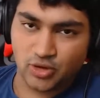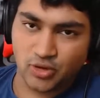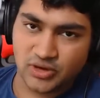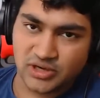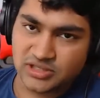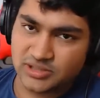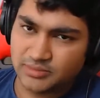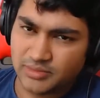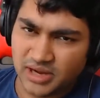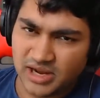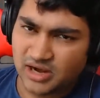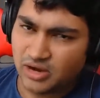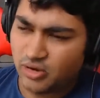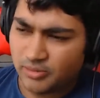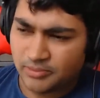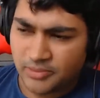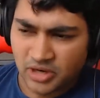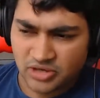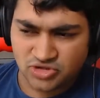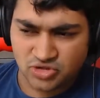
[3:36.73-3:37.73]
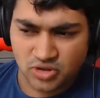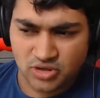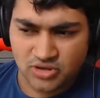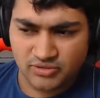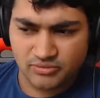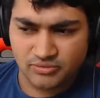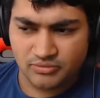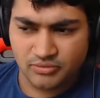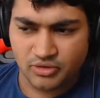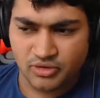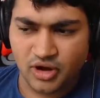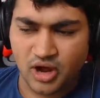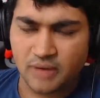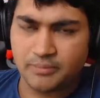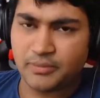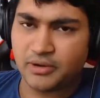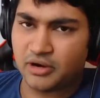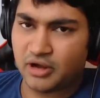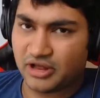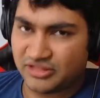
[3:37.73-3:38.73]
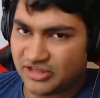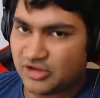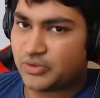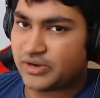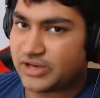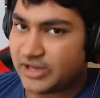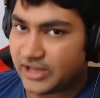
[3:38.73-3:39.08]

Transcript: I'm not sure or not, but I think we did.